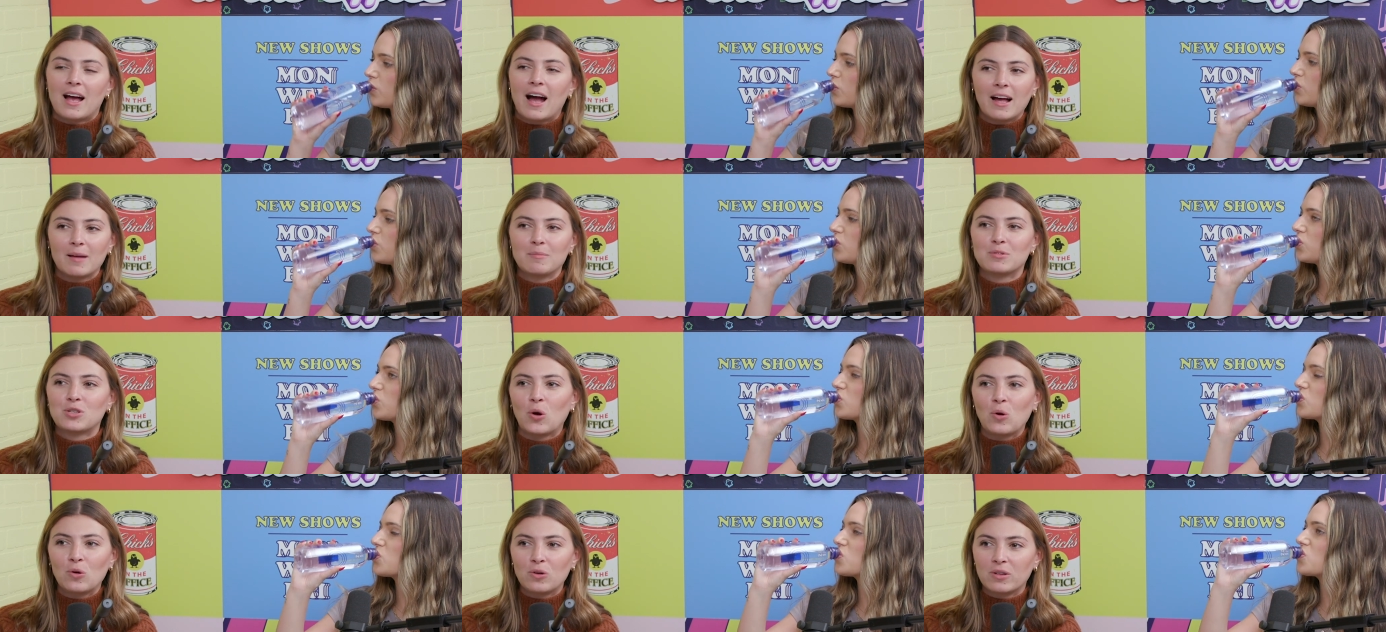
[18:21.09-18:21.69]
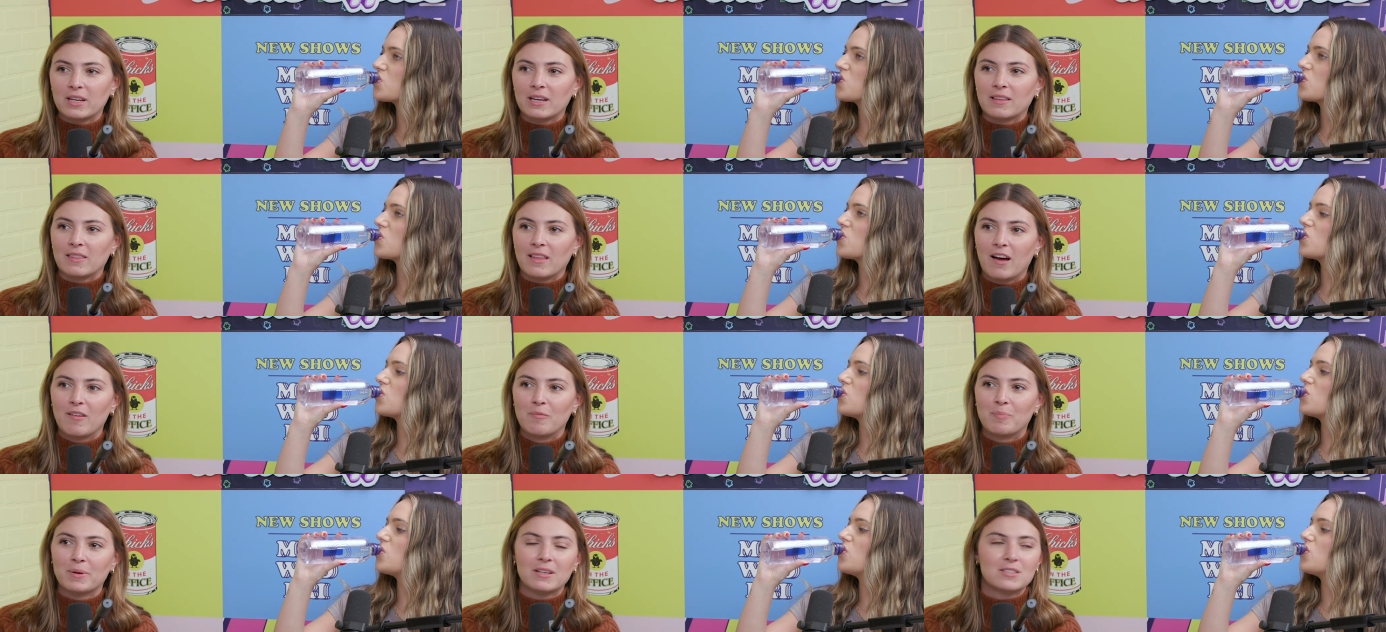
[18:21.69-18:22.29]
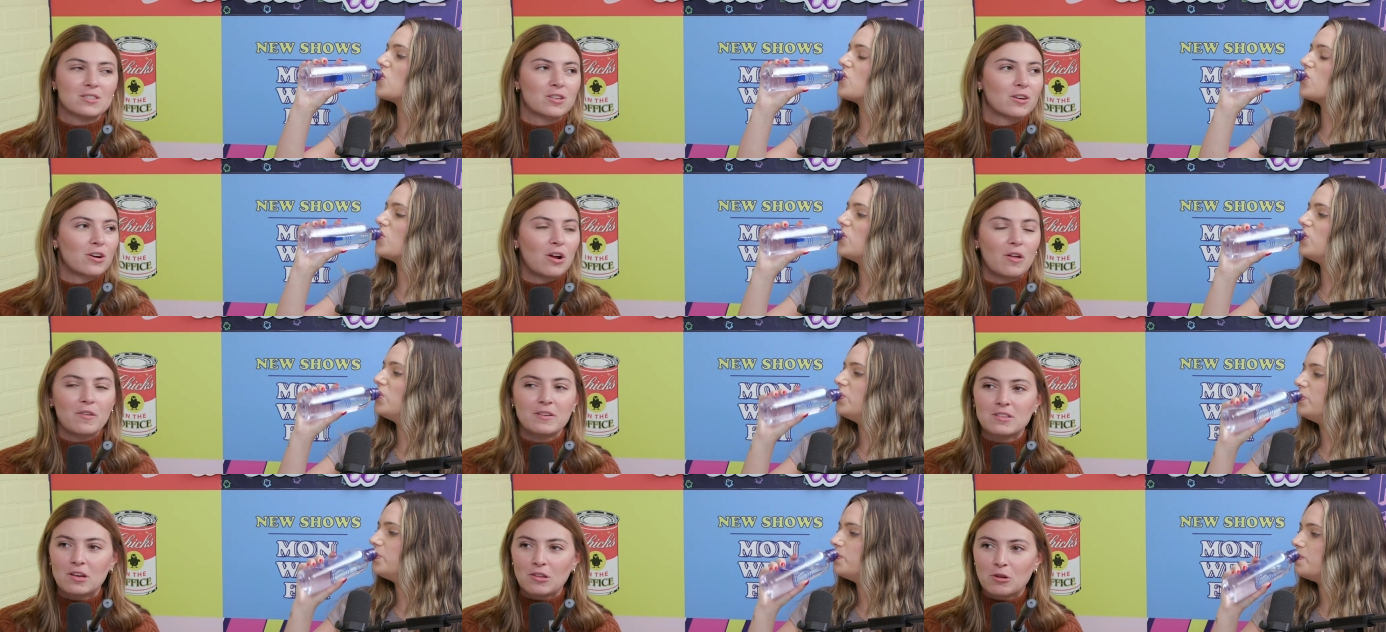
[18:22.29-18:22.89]
Speaker 1: i'm totally in love because look at
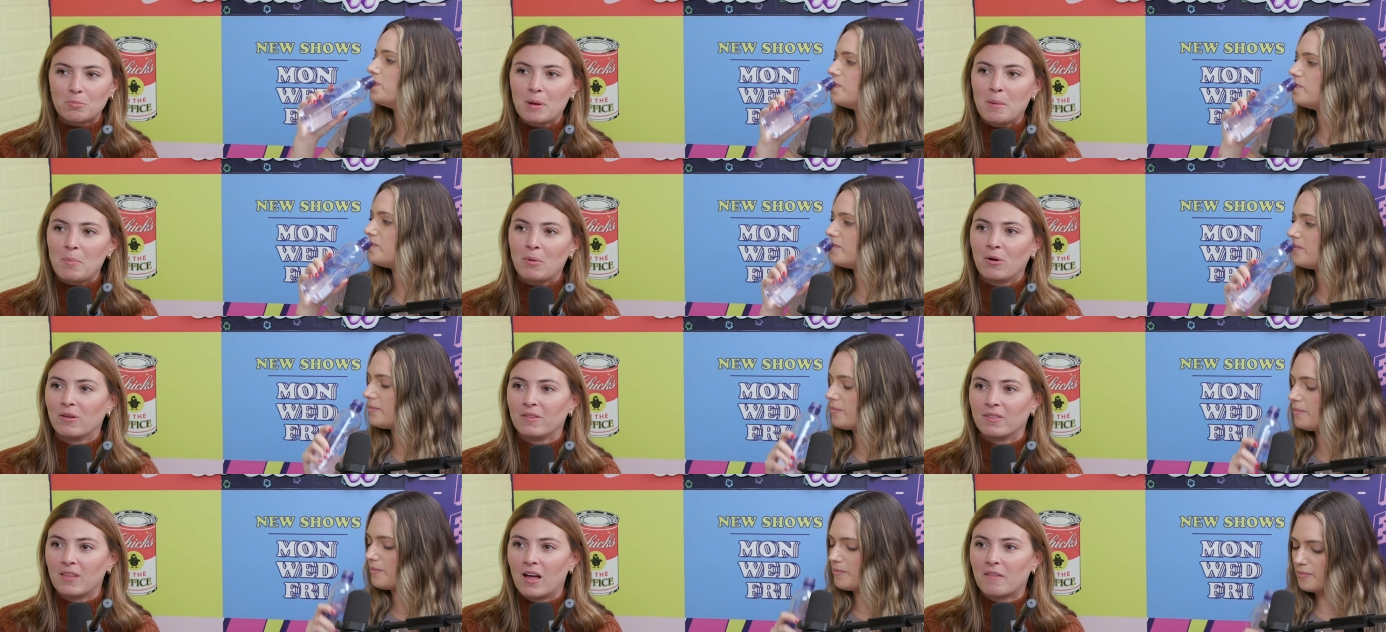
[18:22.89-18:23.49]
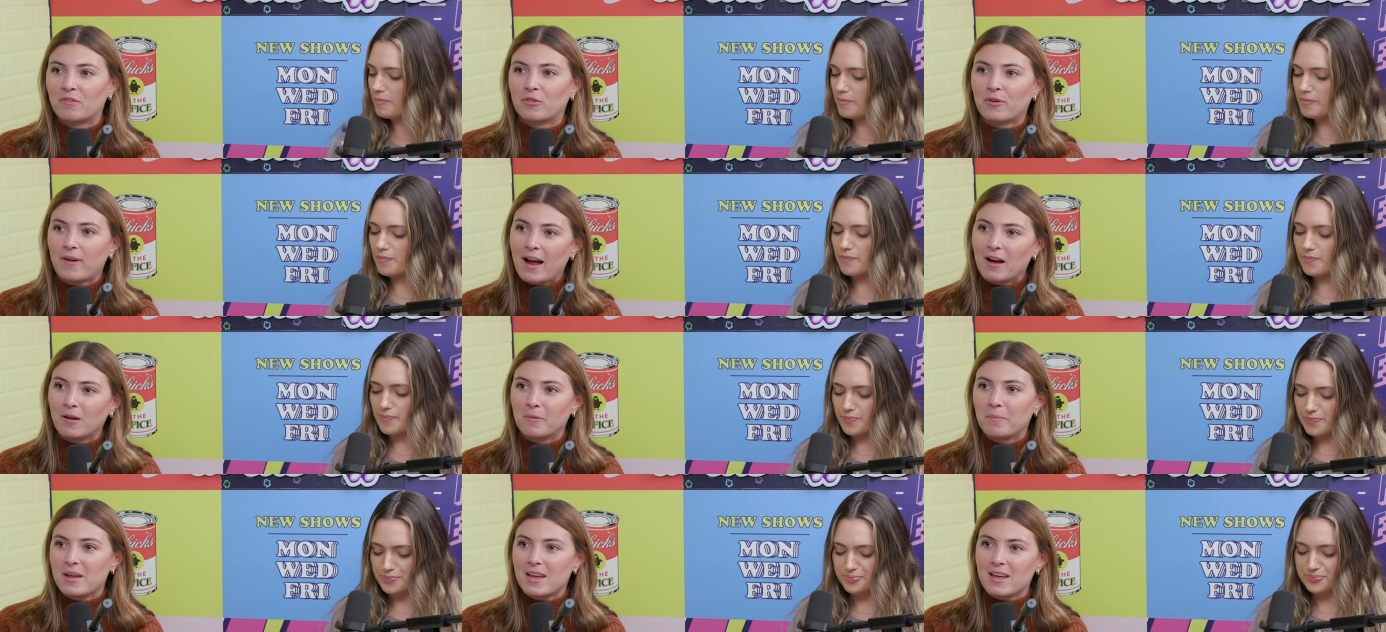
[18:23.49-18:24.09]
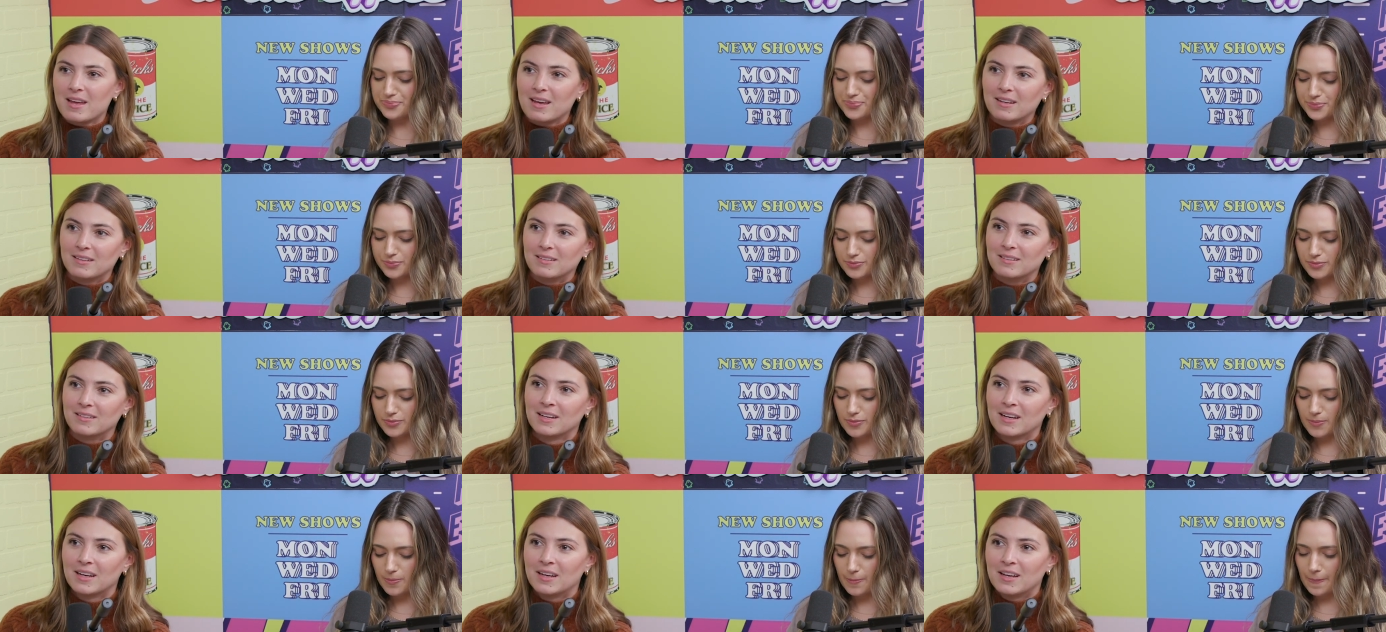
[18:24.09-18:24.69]
all these other people in love around me and
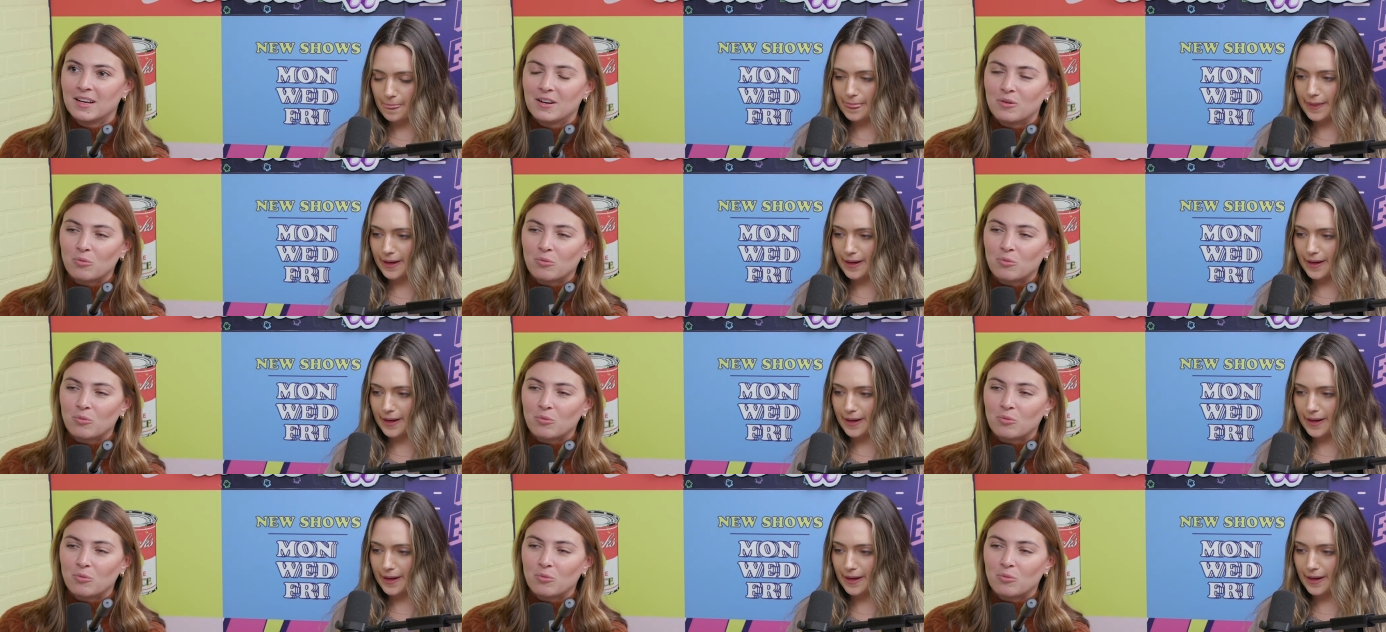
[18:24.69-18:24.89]
mm-hmm.